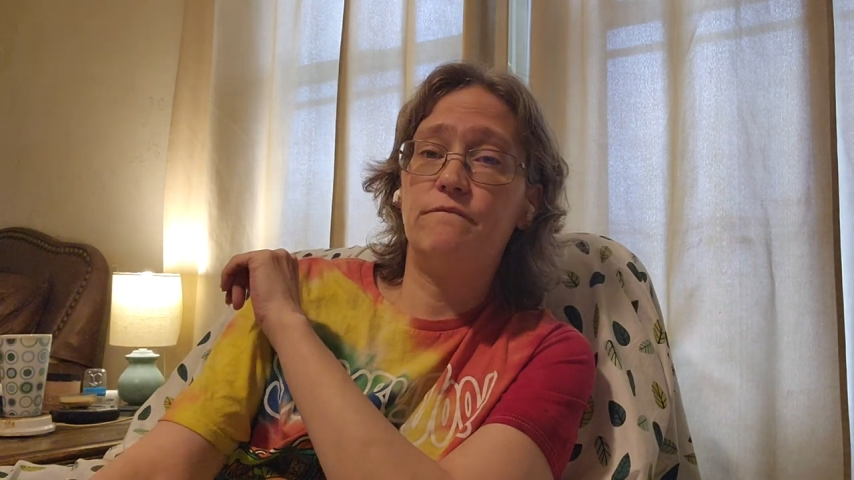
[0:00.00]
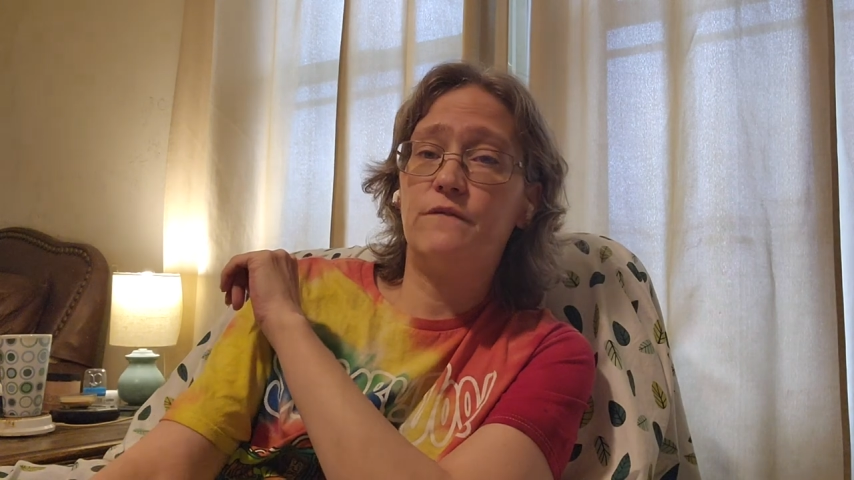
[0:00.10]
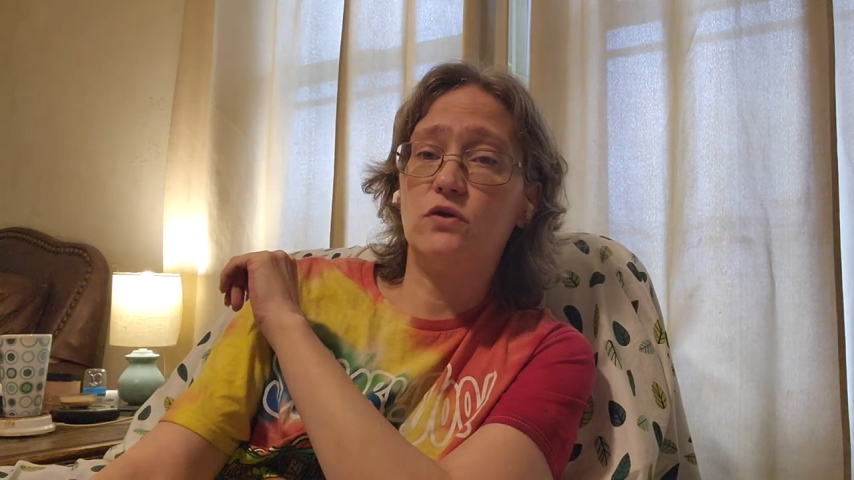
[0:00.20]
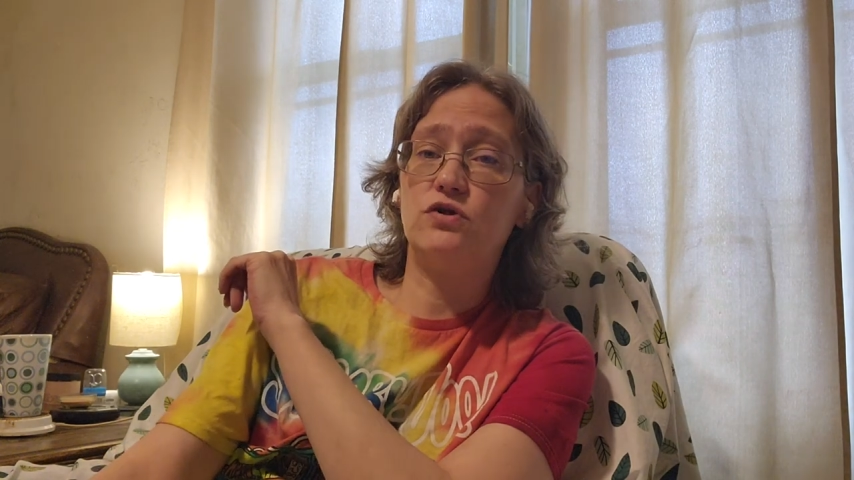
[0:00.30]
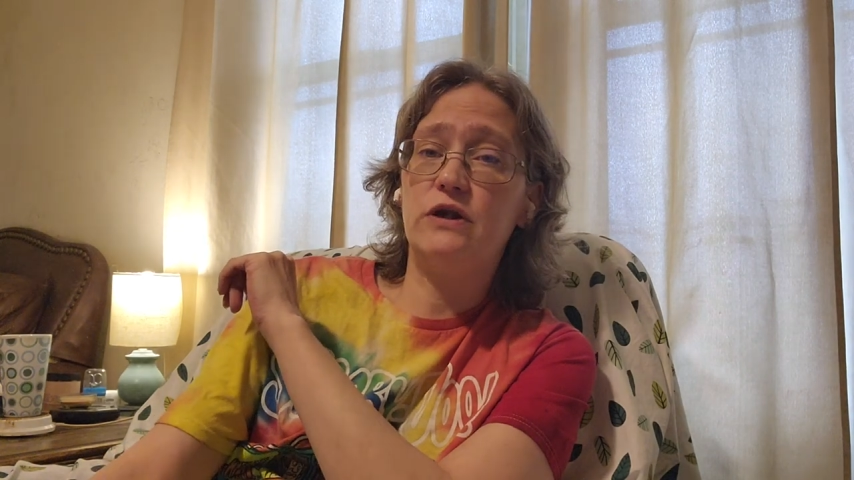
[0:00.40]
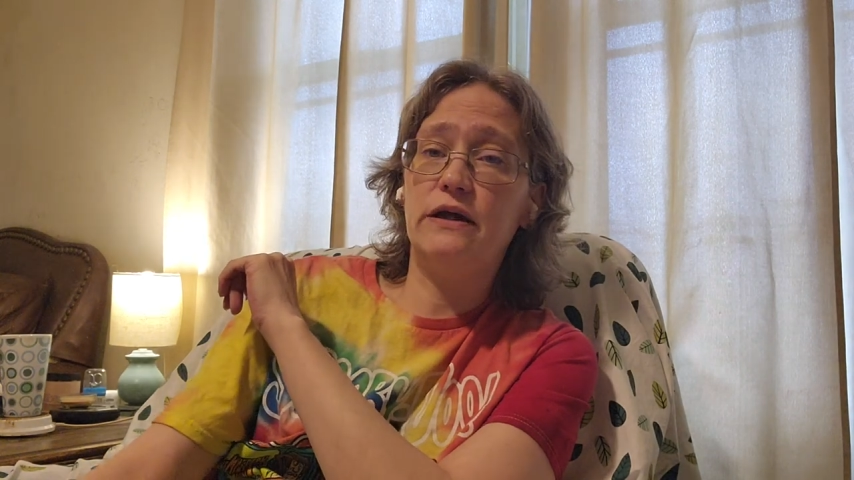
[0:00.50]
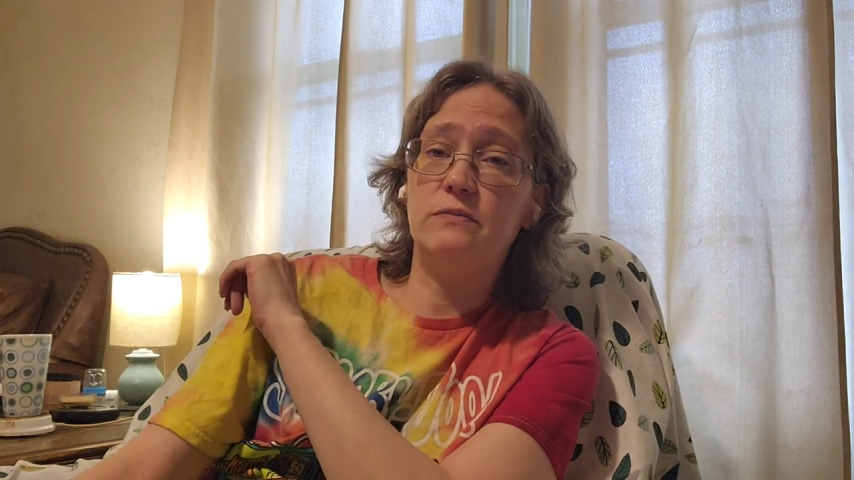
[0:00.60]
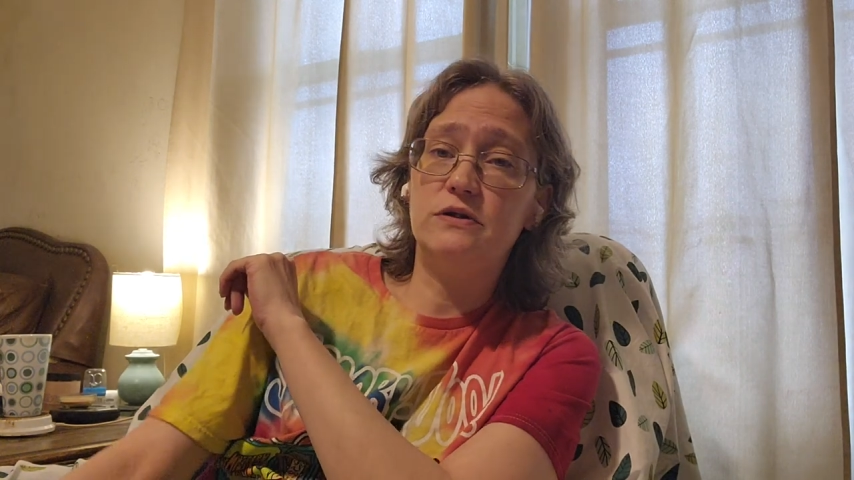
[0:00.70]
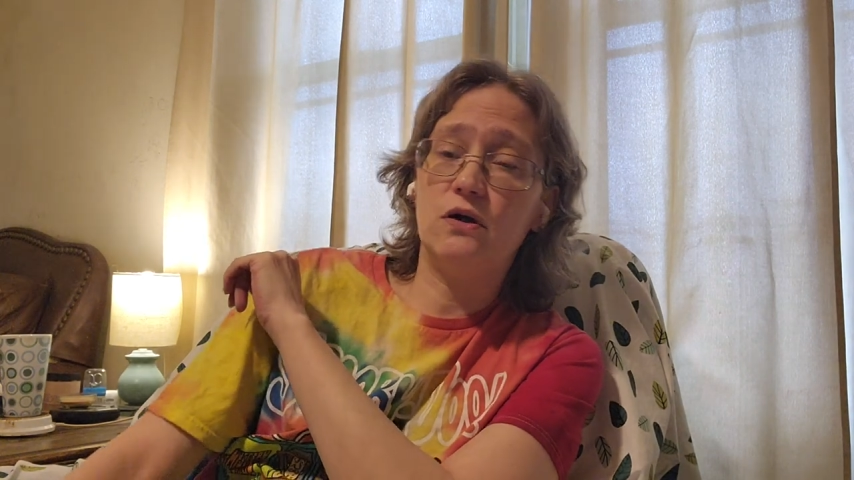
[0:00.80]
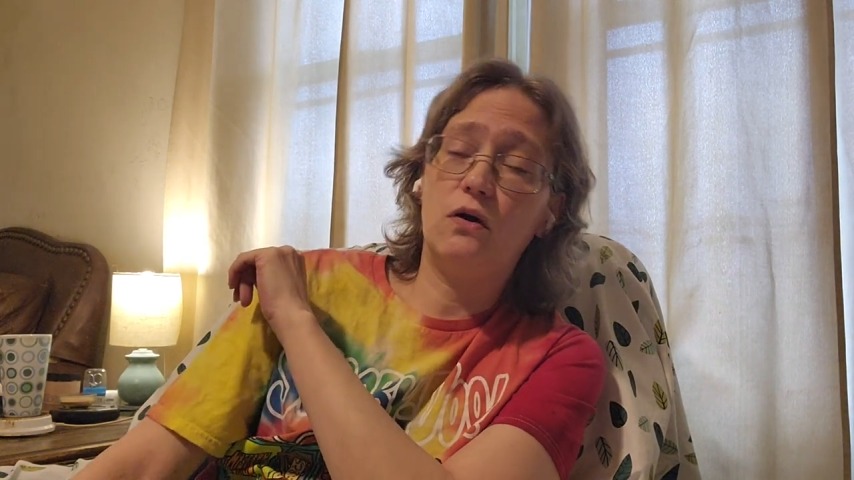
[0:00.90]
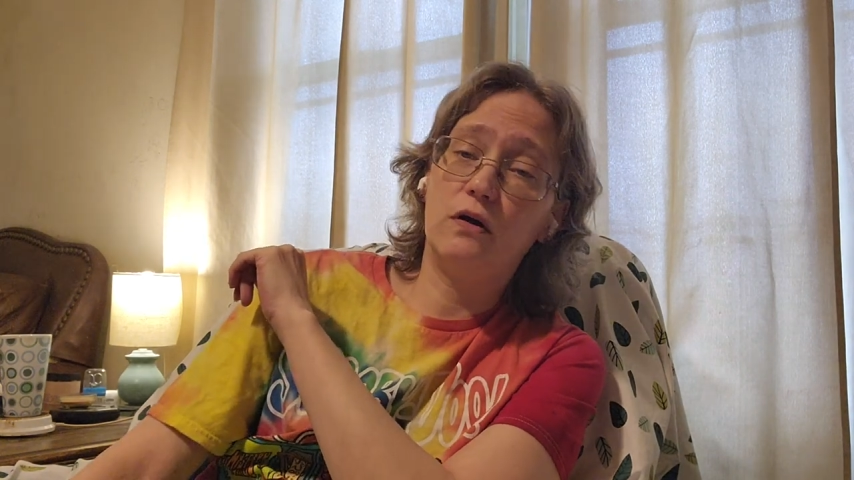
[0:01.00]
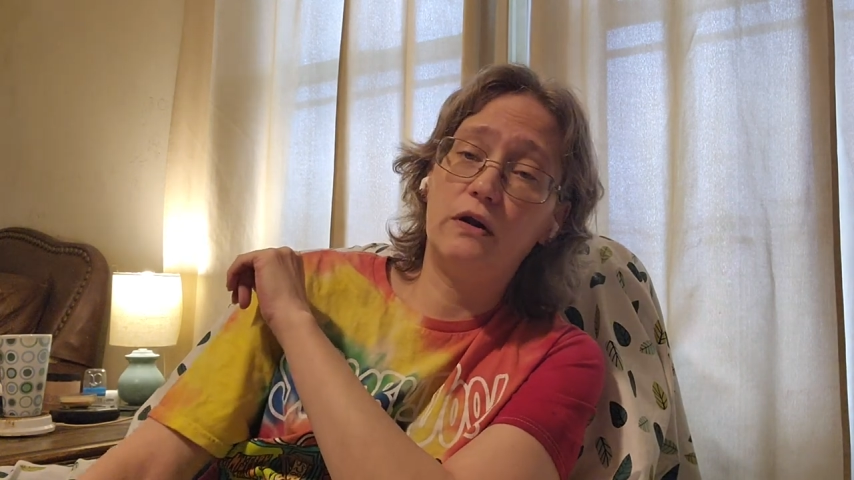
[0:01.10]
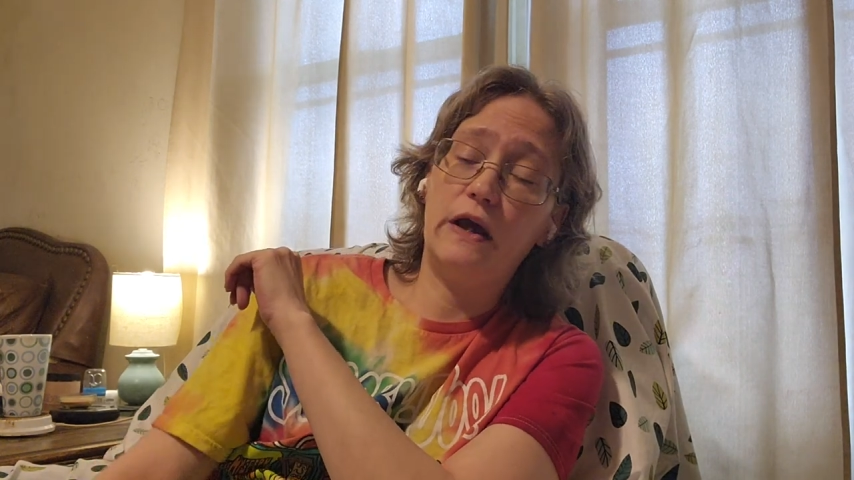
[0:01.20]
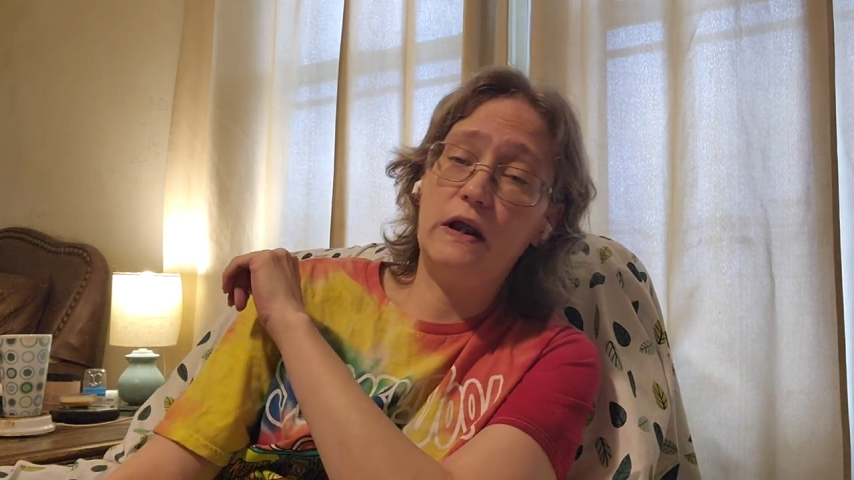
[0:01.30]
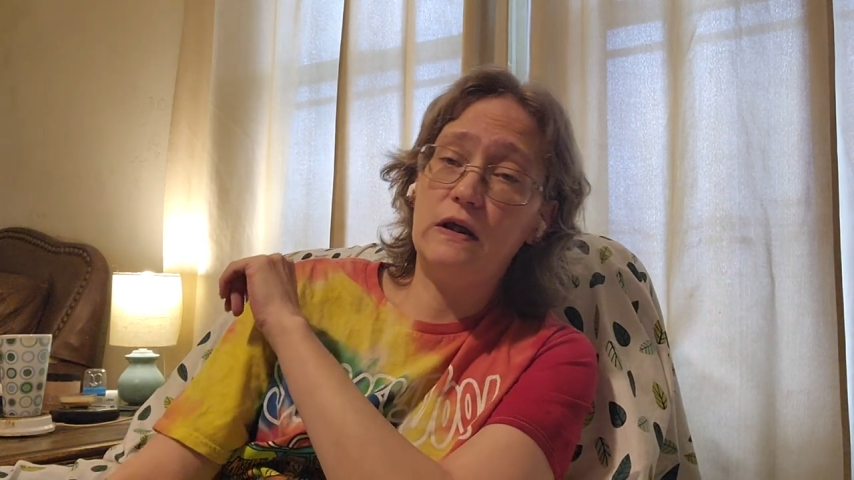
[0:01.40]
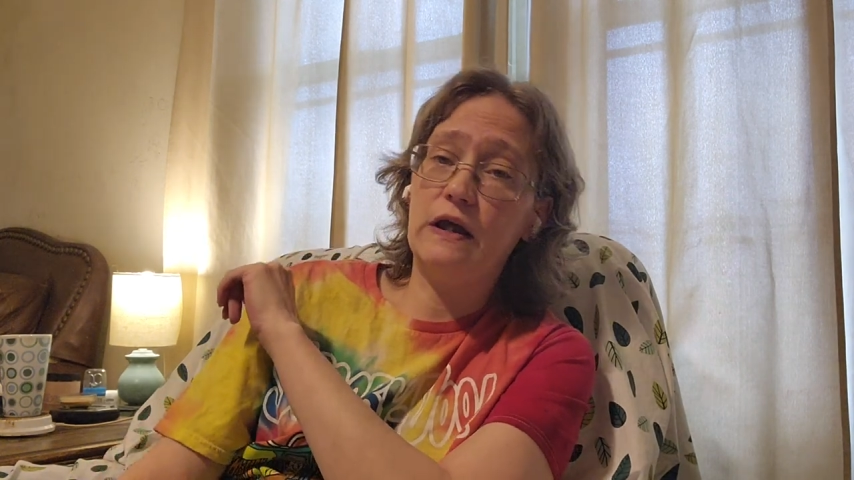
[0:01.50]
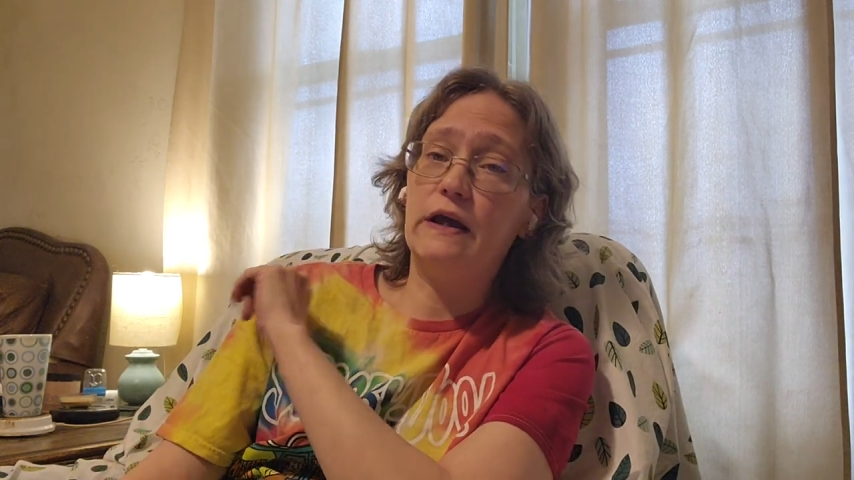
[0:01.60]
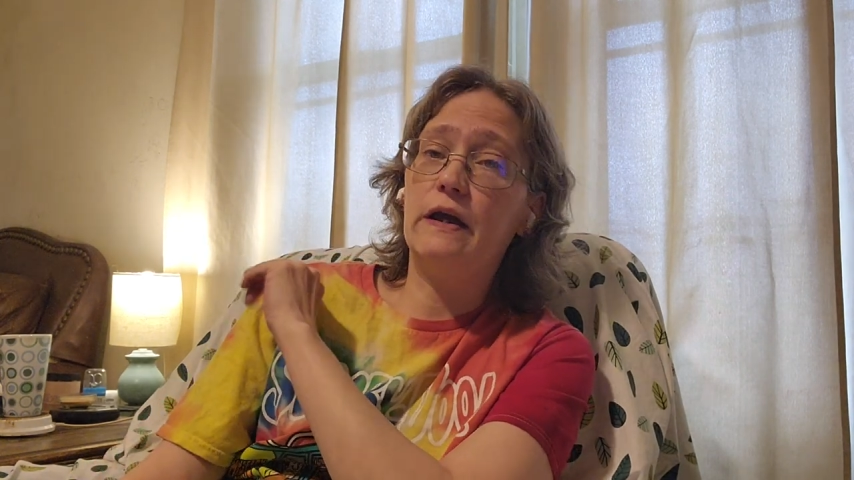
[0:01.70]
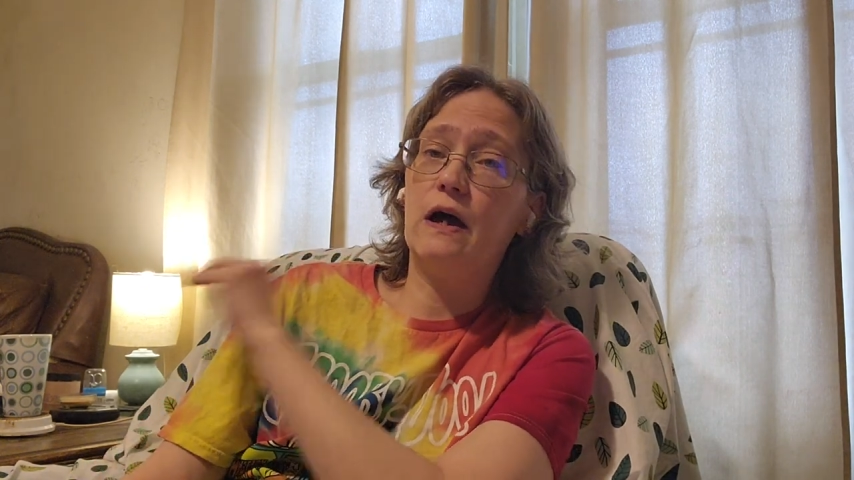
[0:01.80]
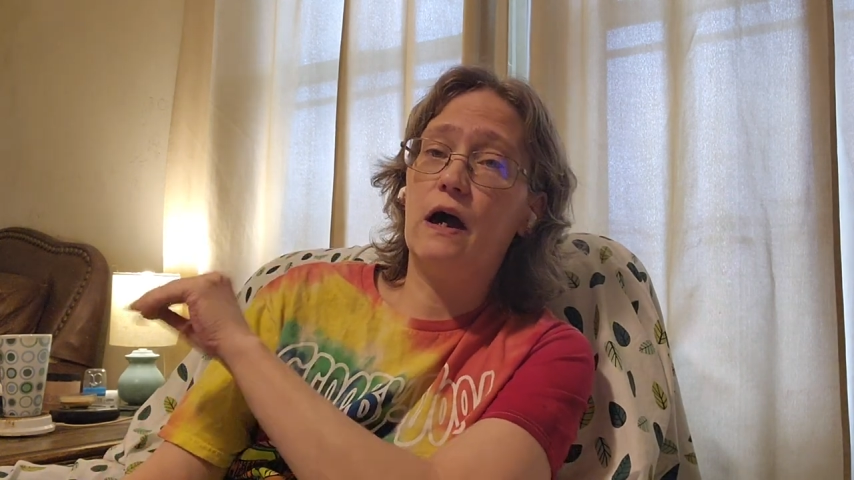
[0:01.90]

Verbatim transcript: first dibs on anything